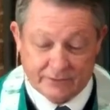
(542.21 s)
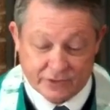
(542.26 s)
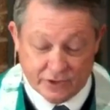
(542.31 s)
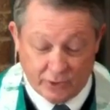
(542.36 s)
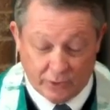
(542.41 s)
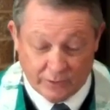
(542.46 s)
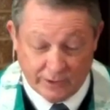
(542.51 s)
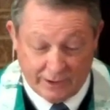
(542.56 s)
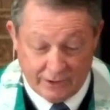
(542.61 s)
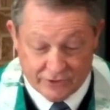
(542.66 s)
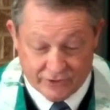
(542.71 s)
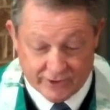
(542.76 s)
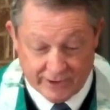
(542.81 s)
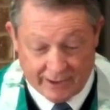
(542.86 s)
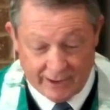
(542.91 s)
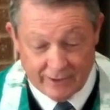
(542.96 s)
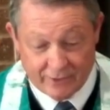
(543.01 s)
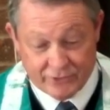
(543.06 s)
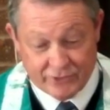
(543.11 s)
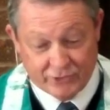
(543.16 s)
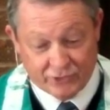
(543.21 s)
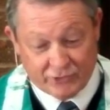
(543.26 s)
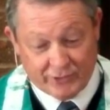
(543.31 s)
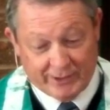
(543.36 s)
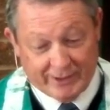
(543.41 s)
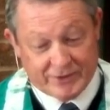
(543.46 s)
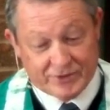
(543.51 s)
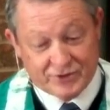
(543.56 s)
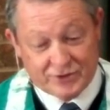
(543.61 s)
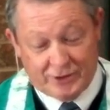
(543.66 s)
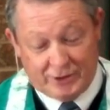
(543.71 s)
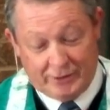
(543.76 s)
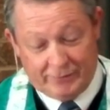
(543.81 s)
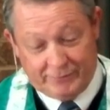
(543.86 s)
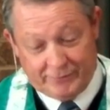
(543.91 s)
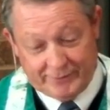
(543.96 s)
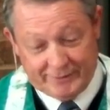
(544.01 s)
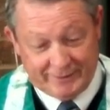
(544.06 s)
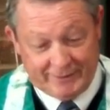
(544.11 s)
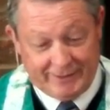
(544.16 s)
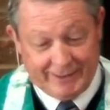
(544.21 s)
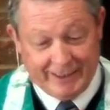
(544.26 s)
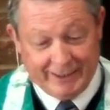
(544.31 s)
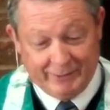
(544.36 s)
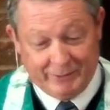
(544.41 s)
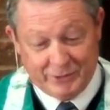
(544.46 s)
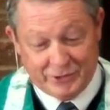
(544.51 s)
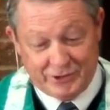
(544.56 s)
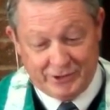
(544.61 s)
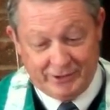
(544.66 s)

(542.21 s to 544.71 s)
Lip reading: so-called scholars who try to soften the language